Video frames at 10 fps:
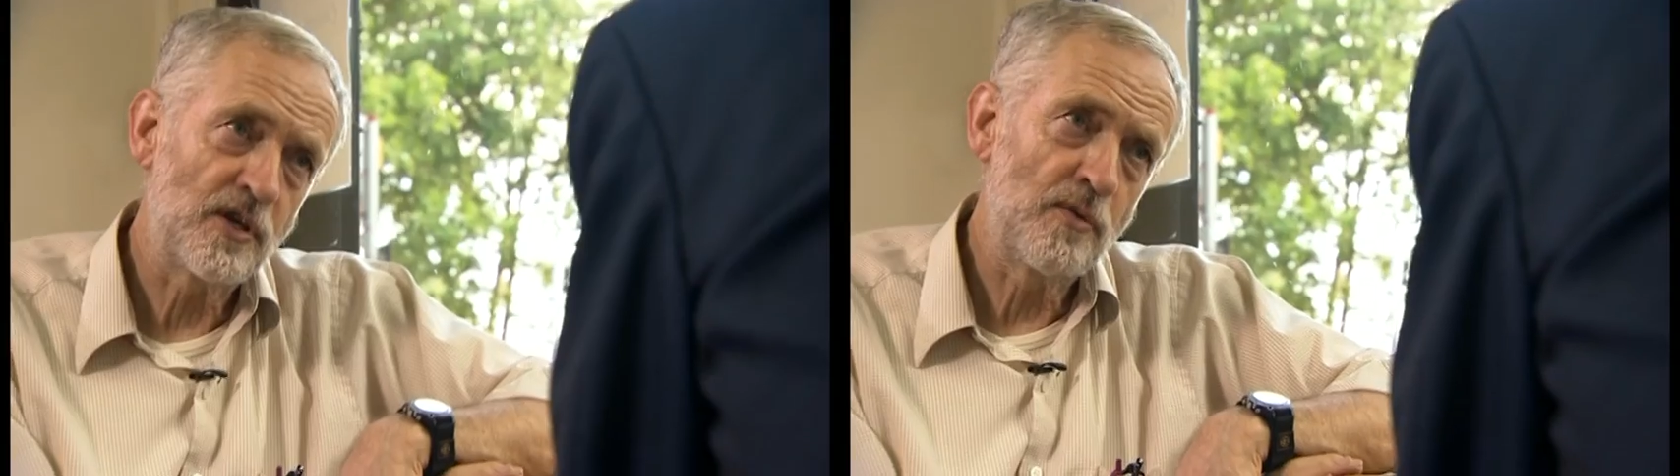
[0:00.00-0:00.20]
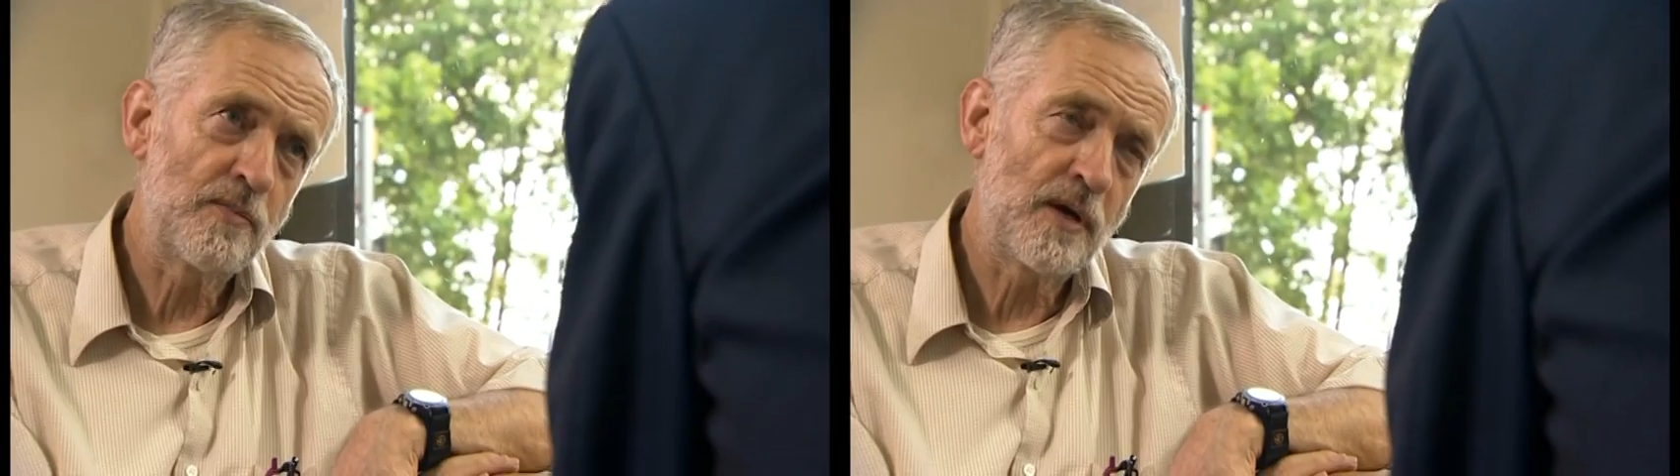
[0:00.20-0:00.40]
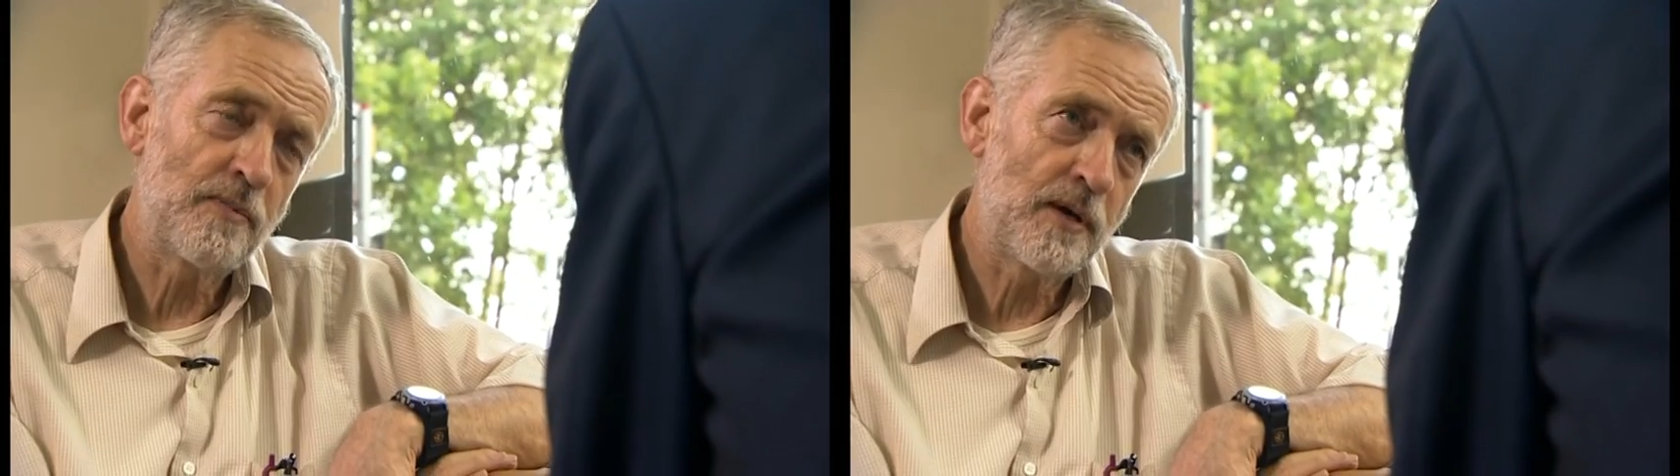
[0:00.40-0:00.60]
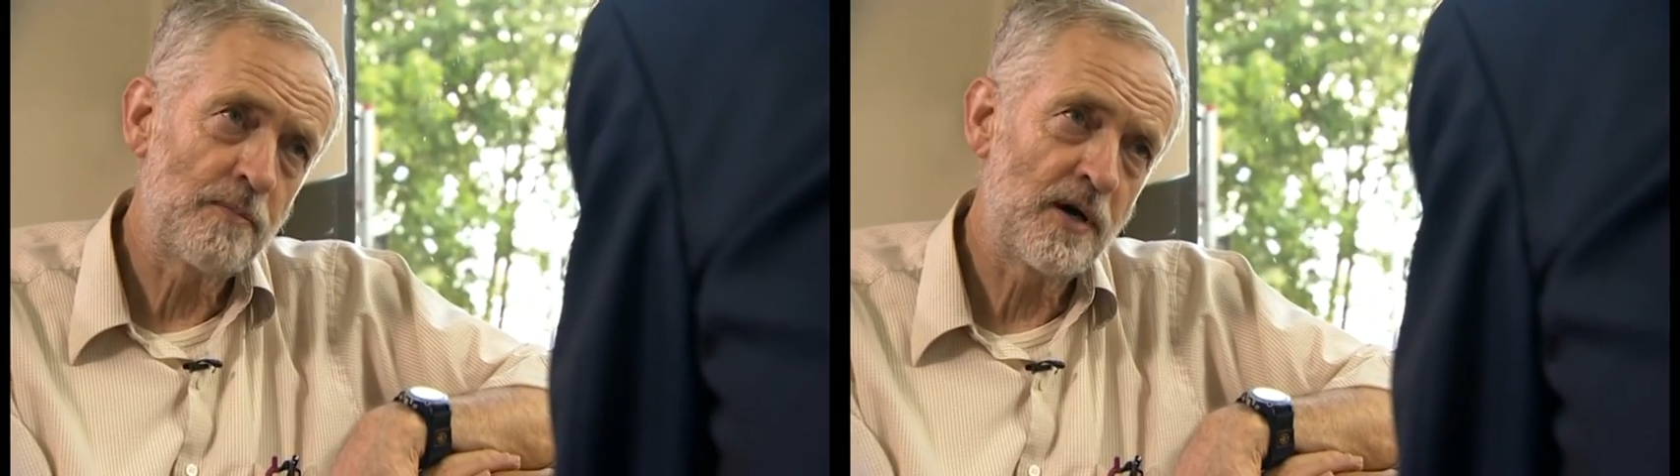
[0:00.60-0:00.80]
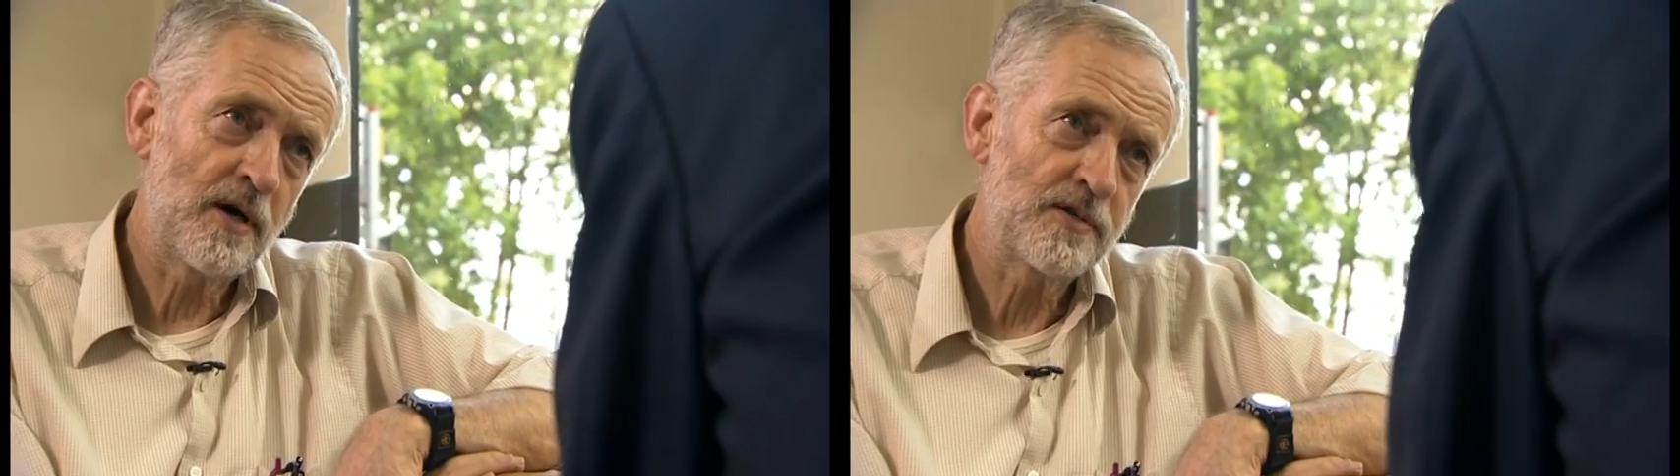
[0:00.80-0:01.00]
open up our
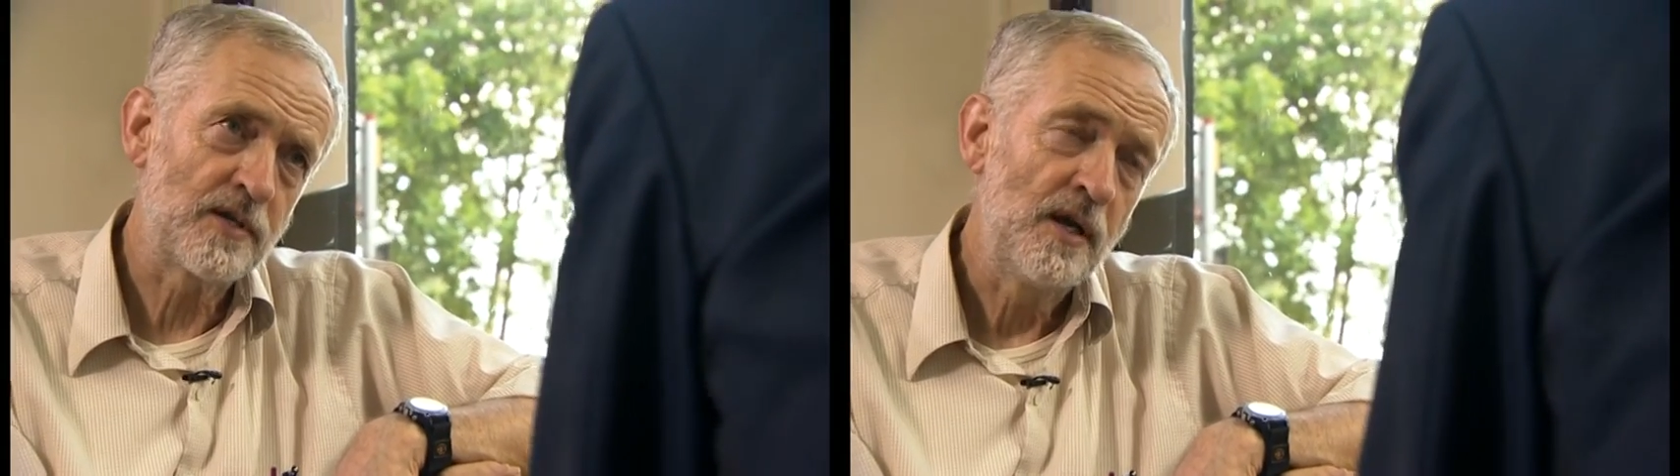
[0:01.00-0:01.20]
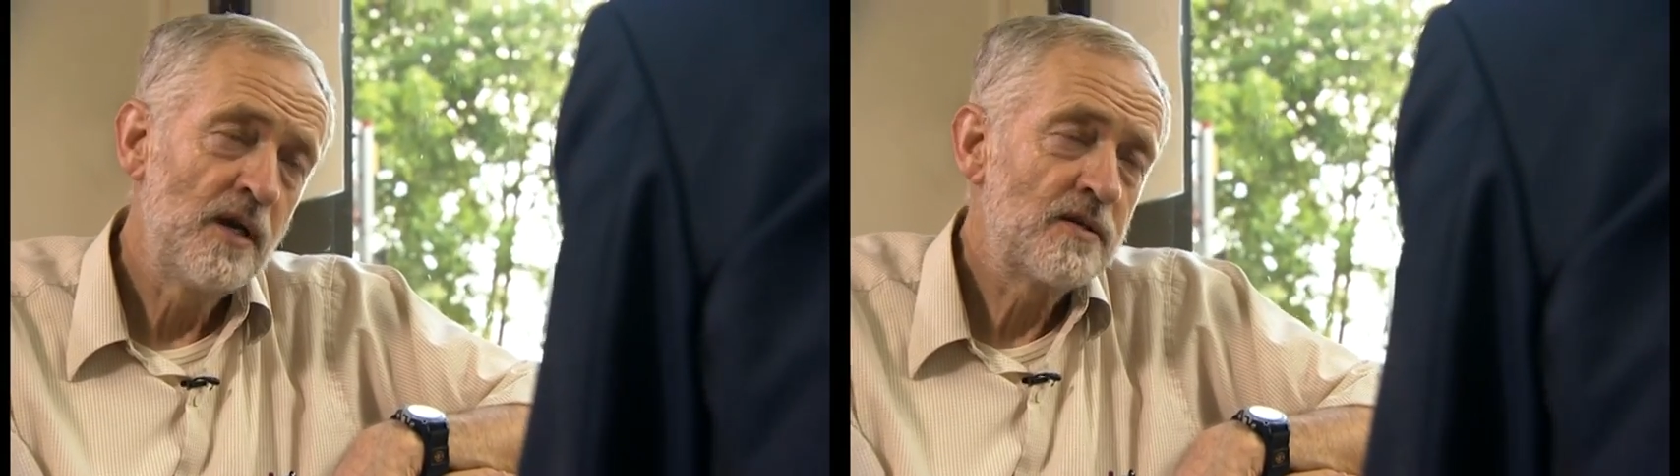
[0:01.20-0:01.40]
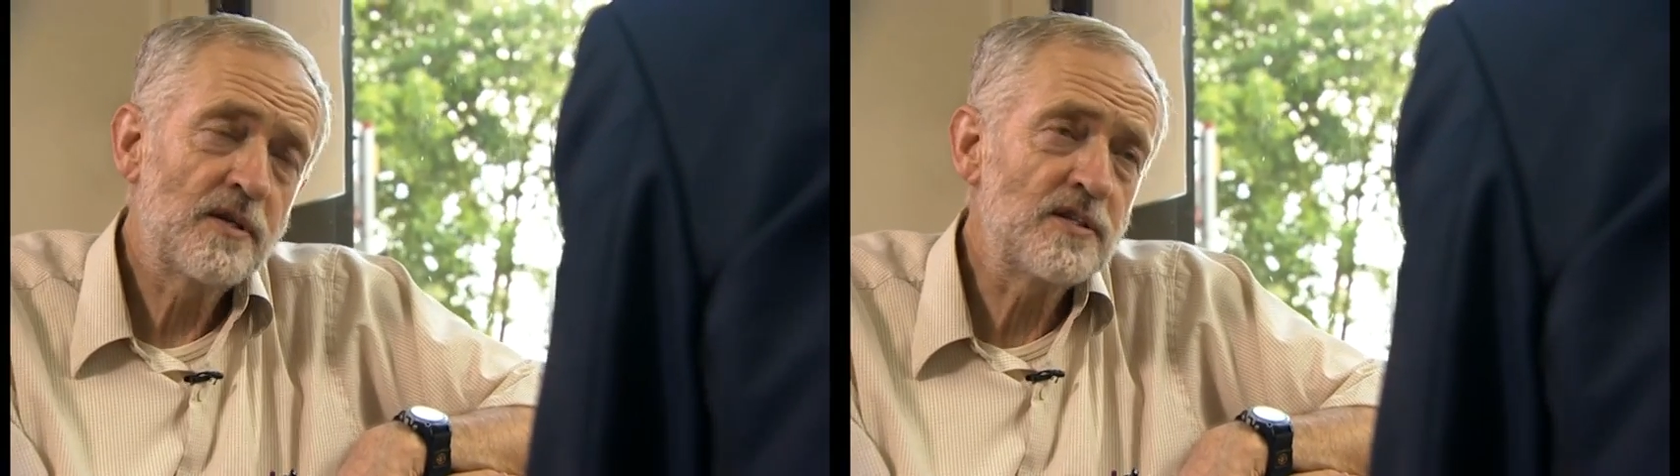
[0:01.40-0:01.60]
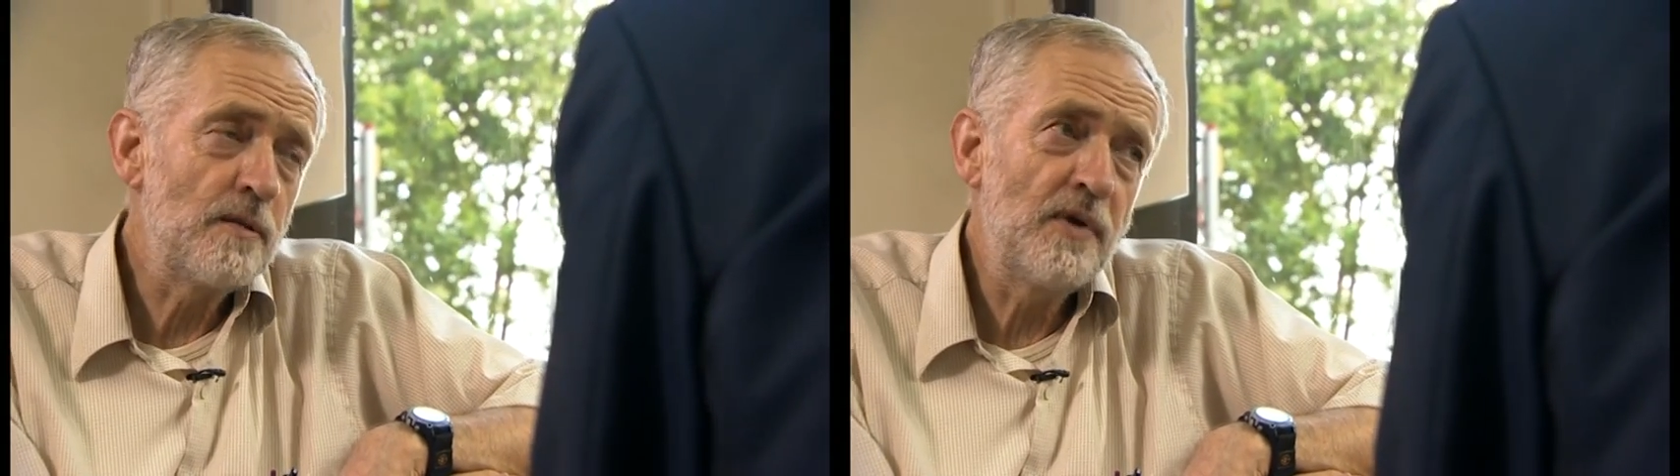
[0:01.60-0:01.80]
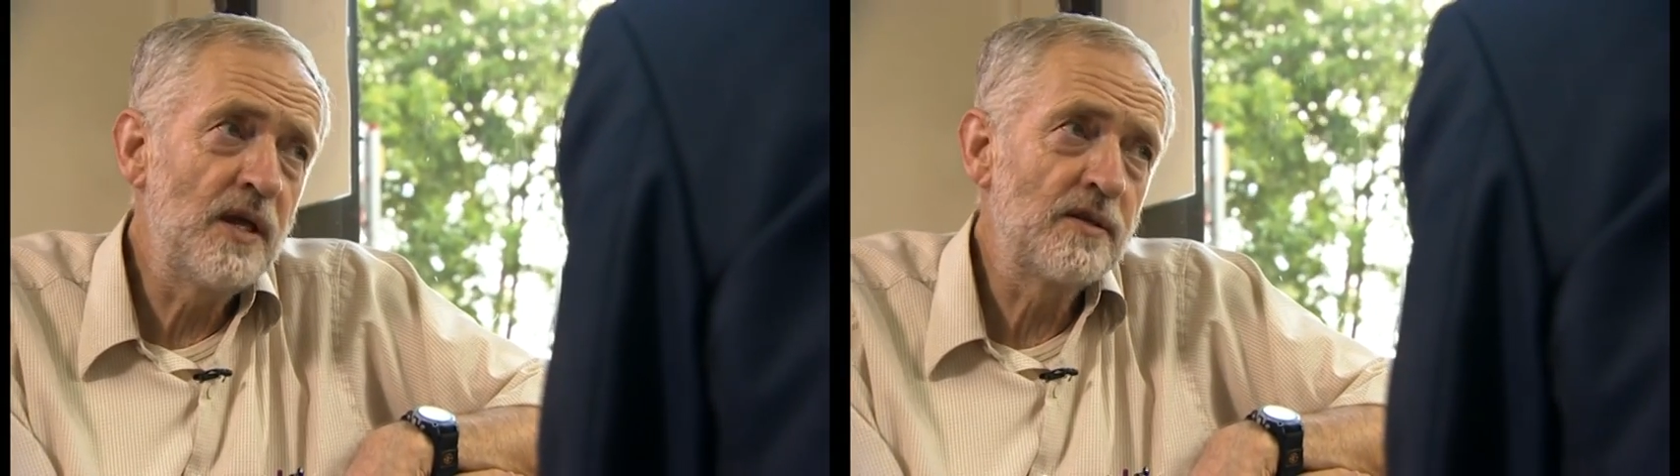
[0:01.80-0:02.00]
party. Does it mean